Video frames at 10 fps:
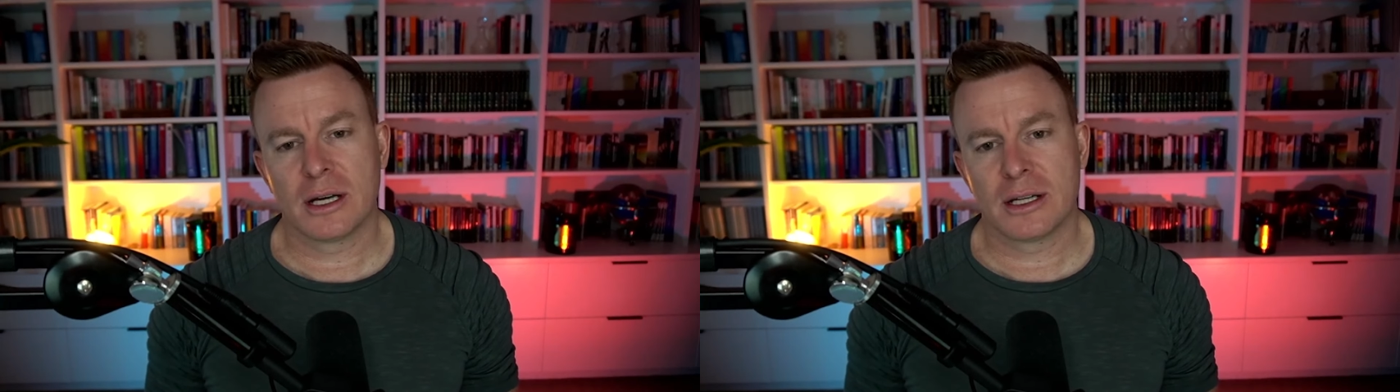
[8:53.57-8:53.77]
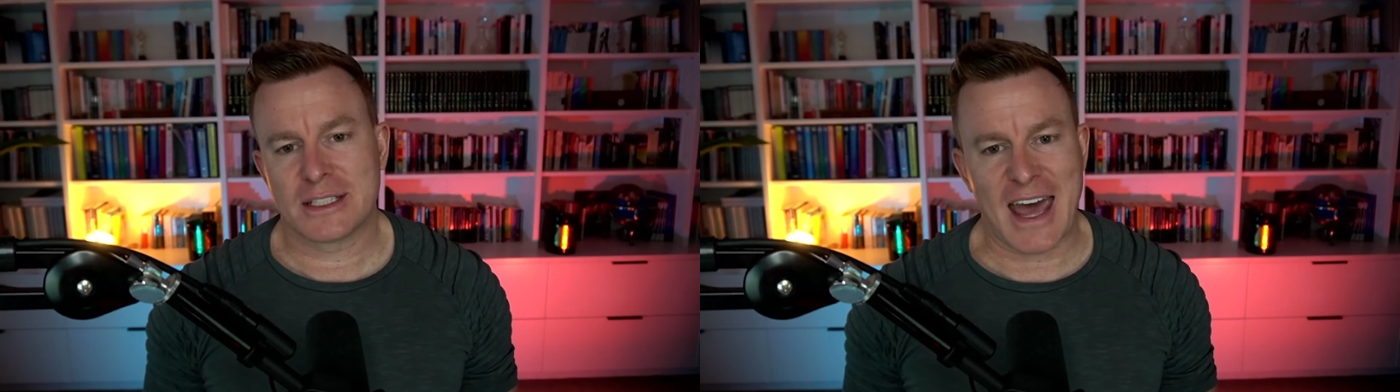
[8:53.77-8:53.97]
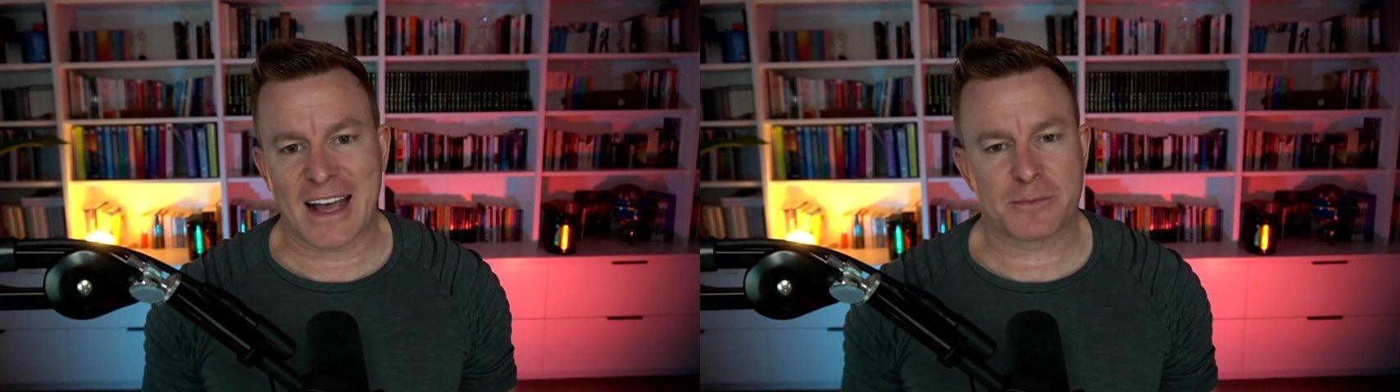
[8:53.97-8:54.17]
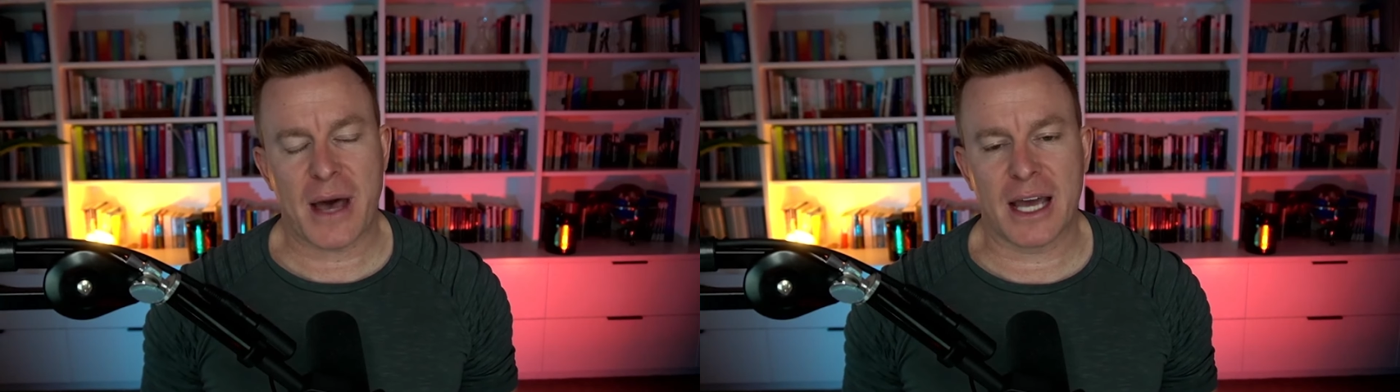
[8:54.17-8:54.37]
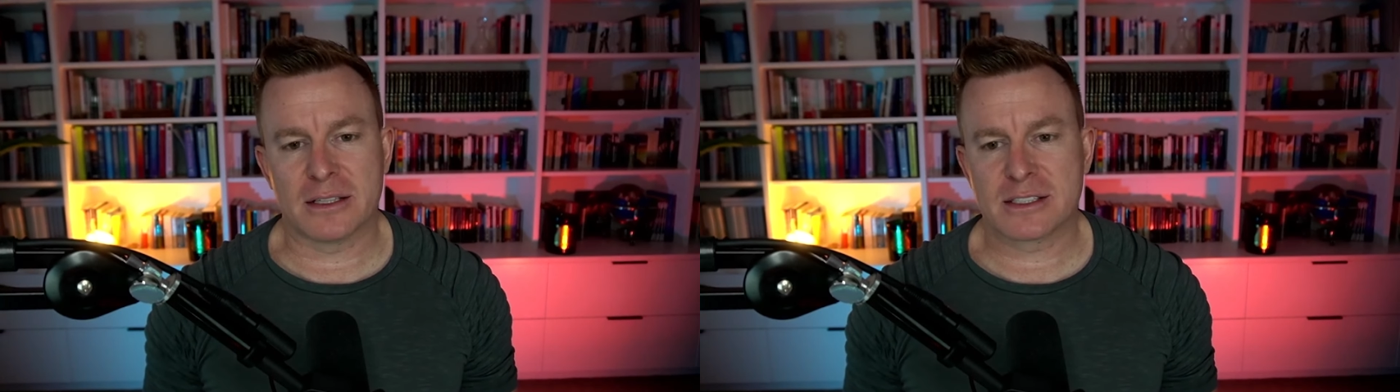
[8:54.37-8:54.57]

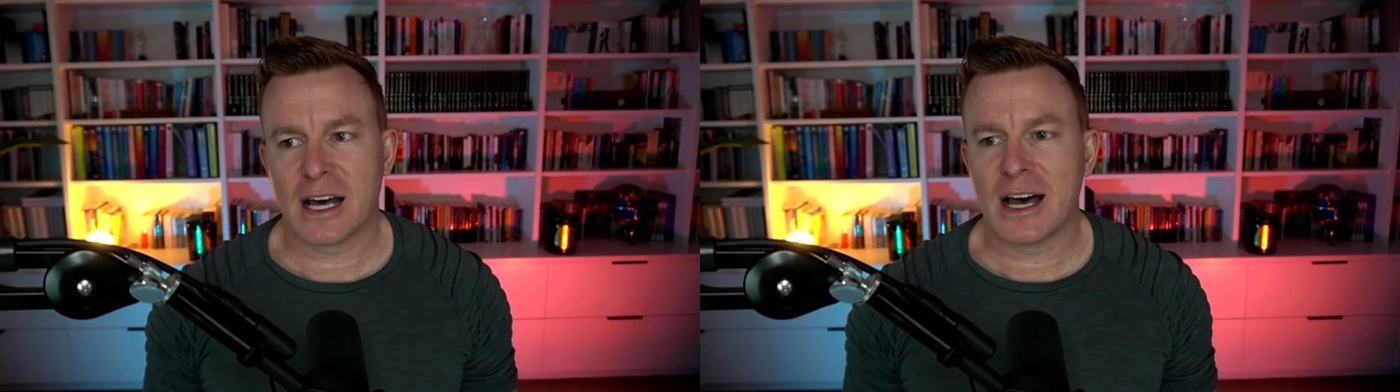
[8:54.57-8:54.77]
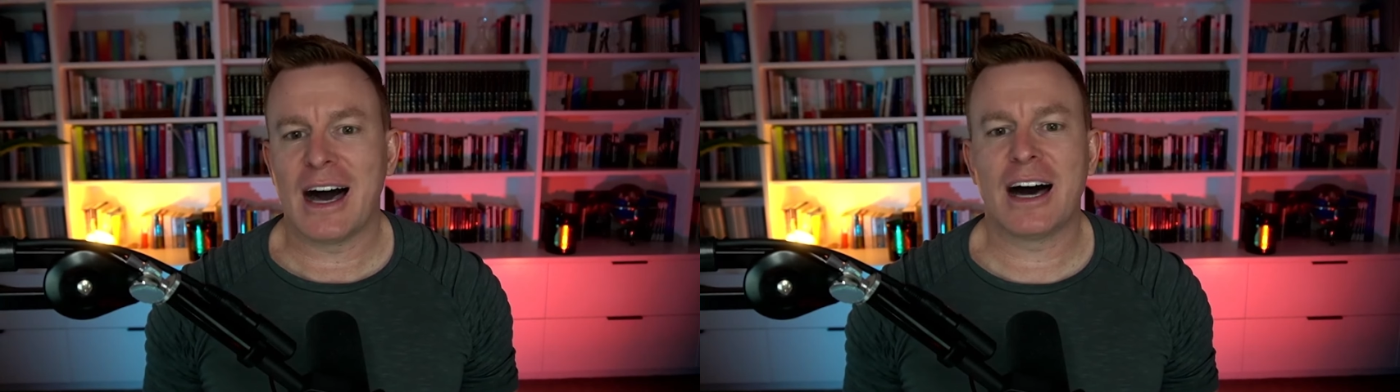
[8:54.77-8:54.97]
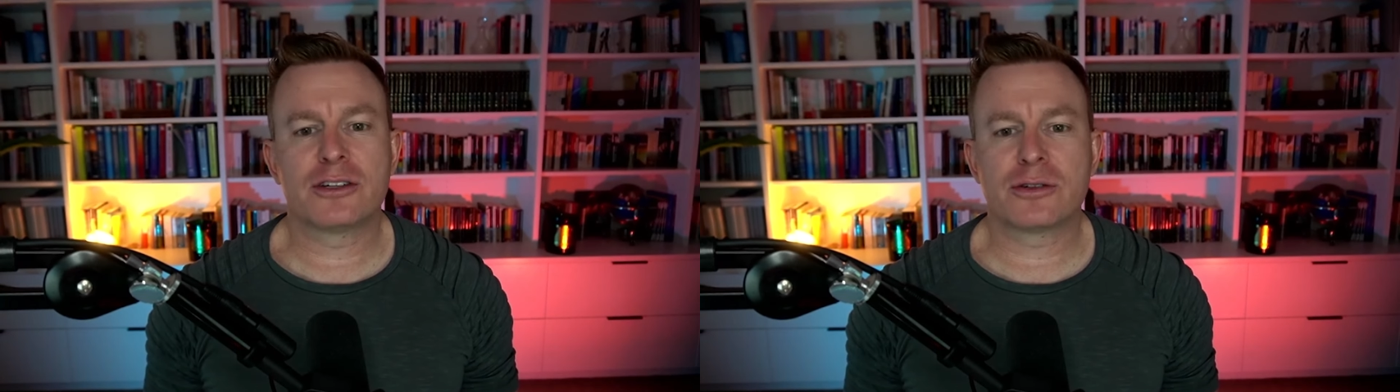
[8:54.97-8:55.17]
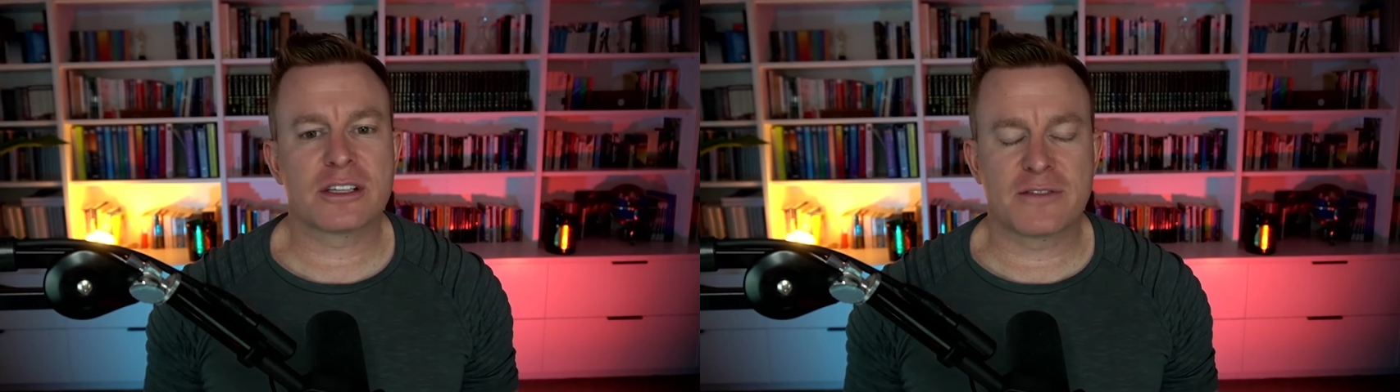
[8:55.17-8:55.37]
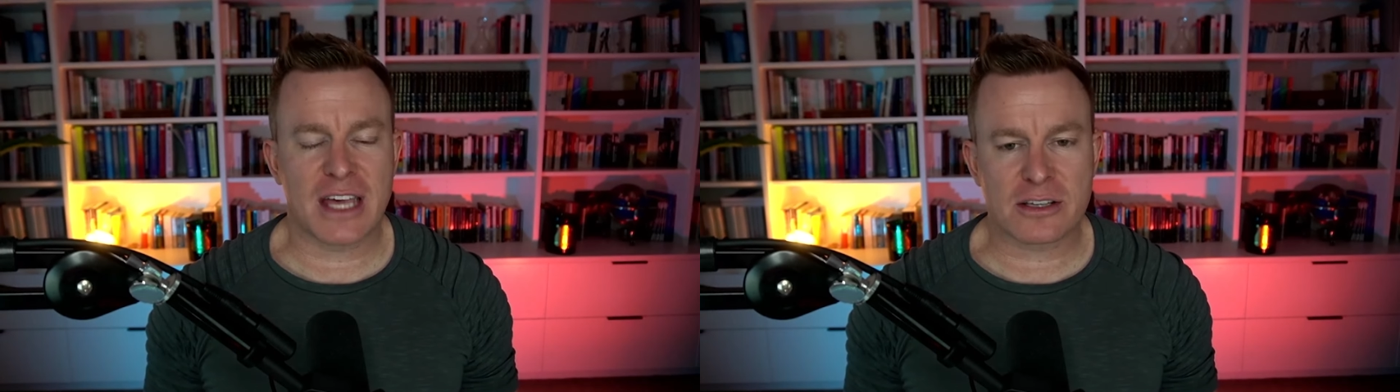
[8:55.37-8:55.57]
taxpayers hundreds of
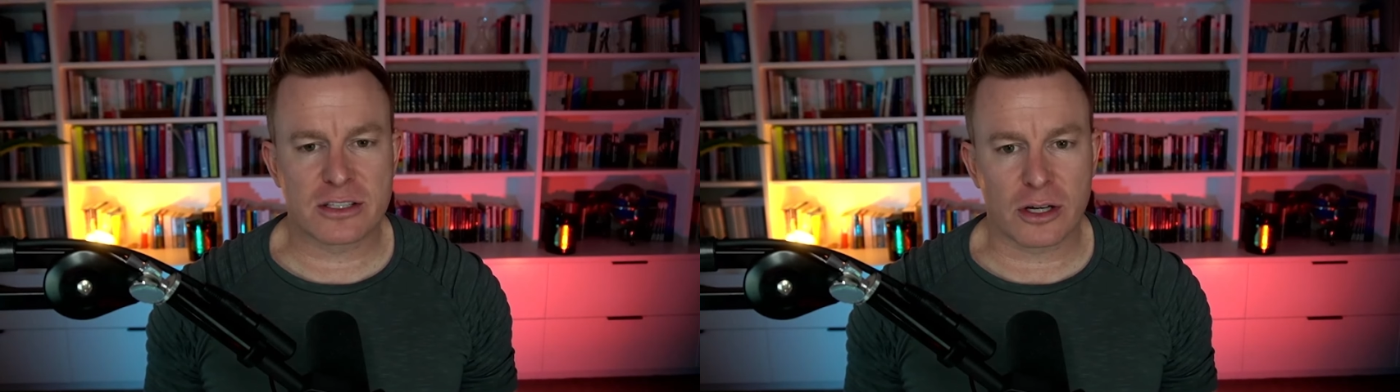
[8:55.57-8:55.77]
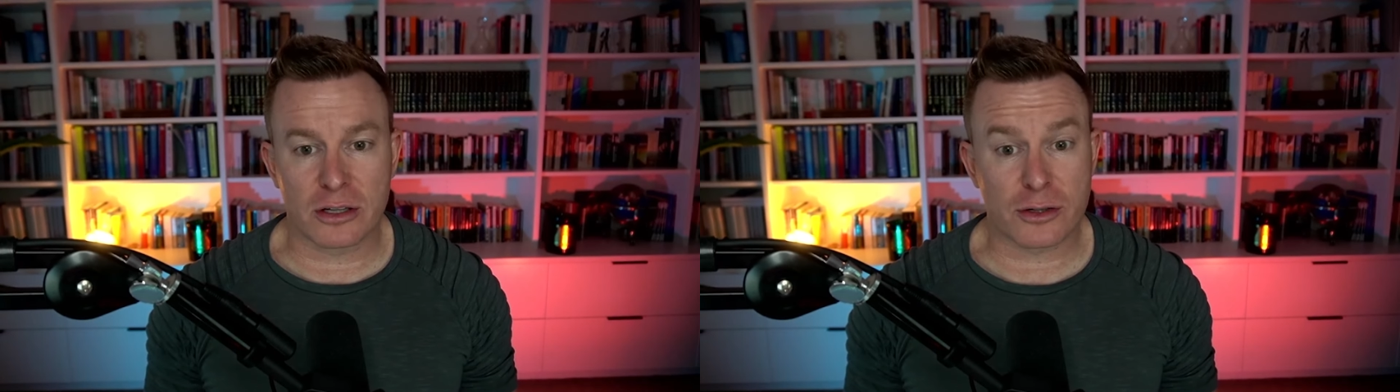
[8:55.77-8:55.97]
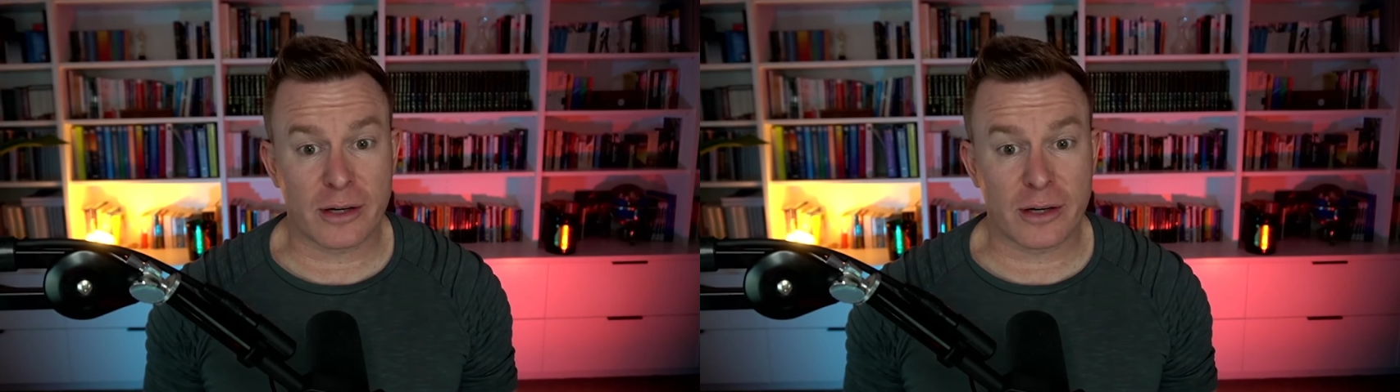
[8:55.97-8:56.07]
thousands of dollars or